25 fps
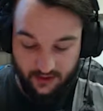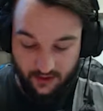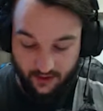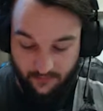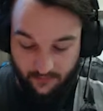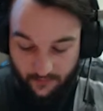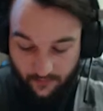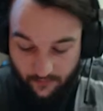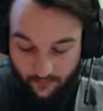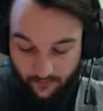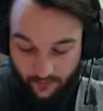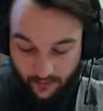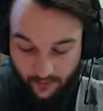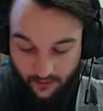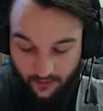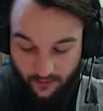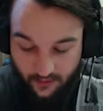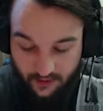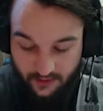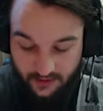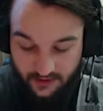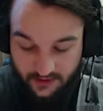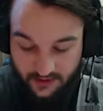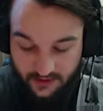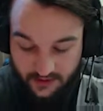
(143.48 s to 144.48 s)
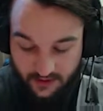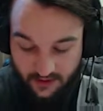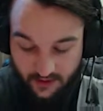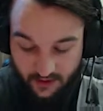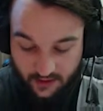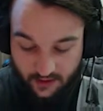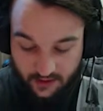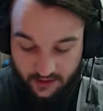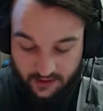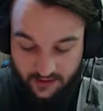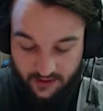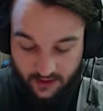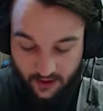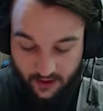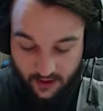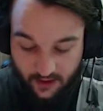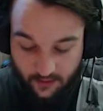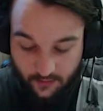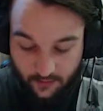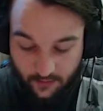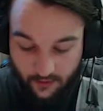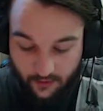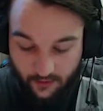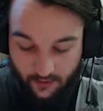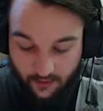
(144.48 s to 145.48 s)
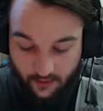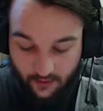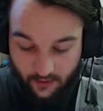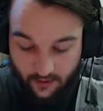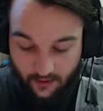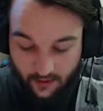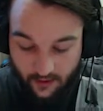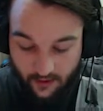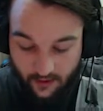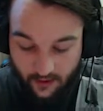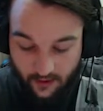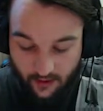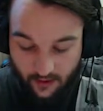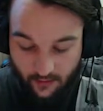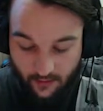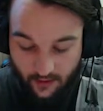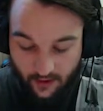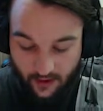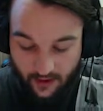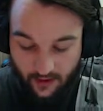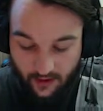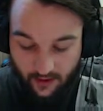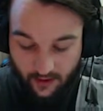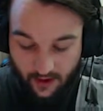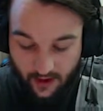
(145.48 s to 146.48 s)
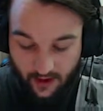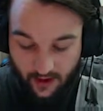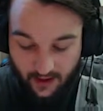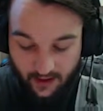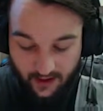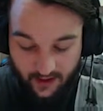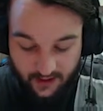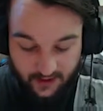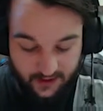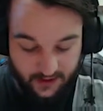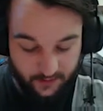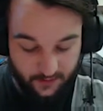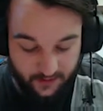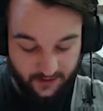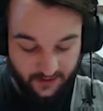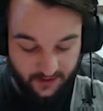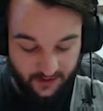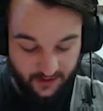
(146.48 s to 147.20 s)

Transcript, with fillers: for vocals, ensemble choir, choir, and instruments.